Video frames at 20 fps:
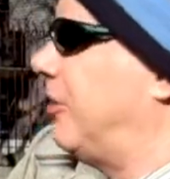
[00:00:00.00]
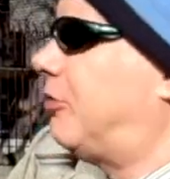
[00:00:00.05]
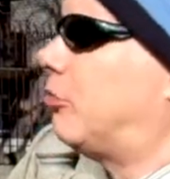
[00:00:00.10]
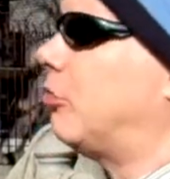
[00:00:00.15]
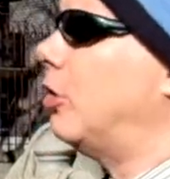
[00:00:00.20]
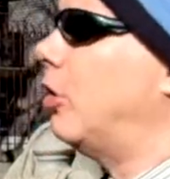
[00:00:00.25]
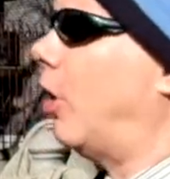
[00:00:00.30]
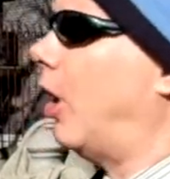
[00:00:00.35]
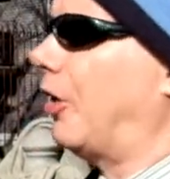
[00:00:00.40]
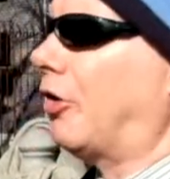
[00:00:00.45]

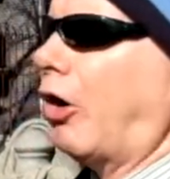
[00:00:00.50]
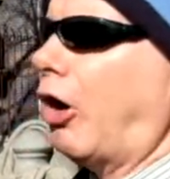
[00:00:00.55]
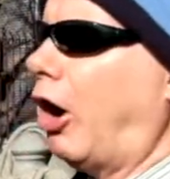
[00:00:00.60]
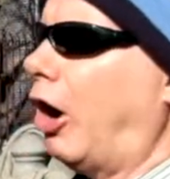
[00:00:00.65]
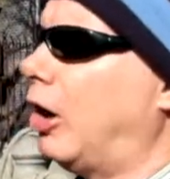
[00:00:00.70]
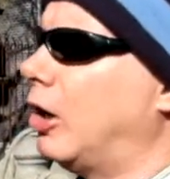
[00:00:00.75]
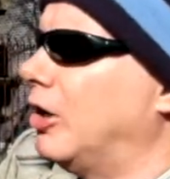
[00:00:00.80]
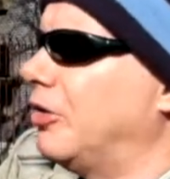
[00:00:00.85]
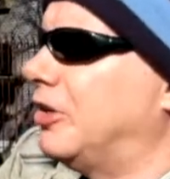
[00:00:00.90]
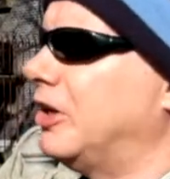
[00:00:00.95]
drew on
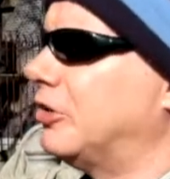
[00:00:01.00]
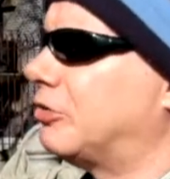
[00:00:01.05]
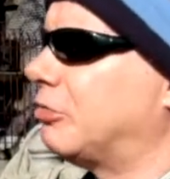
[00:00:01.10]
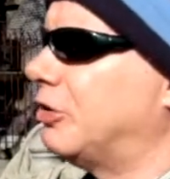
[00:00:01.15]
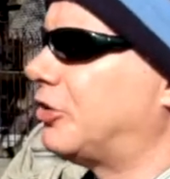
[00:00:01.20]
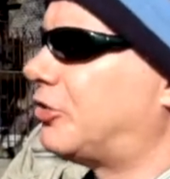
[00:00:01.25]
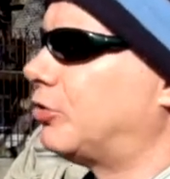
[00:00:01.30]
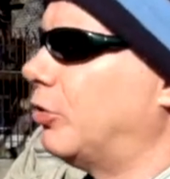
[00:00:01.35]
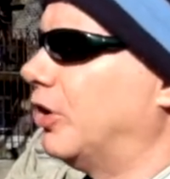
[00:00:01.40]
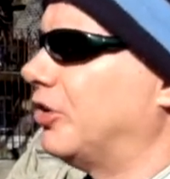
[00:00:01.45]
all of these
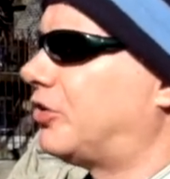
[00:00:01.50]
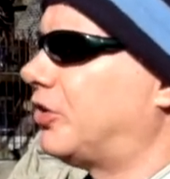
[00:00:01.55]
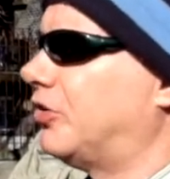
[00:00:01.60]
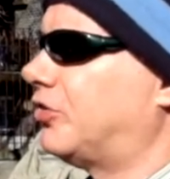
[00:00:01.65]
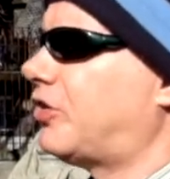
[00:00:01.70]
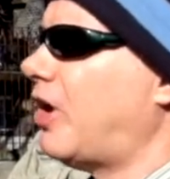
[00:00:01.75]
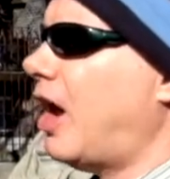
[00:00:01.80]
resources